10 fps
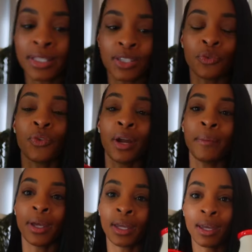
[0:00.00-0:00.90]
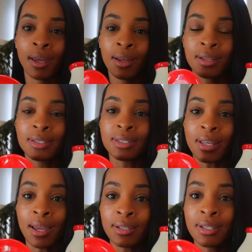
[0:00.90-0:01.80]
the ceramic
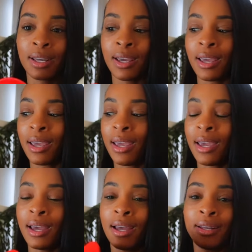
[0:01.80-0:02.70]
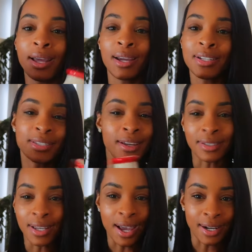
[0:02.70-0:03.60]
set, and I just
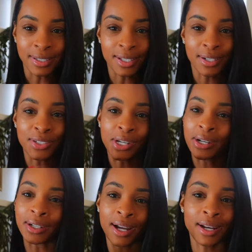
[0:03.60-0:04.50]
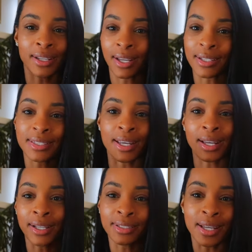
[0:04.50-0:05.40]
thought to add it to the chair, kind of like a
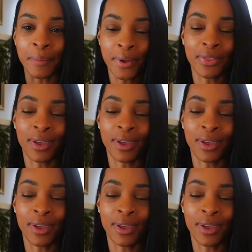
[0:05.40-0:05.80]
Santa type of